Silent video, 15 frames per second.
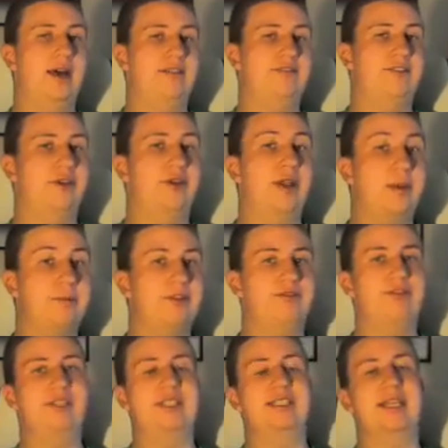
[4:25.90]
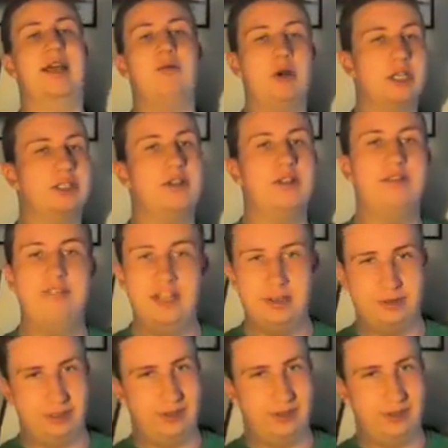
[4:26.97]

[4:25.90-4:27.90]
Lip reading: for a number of reasons. I watched all the videos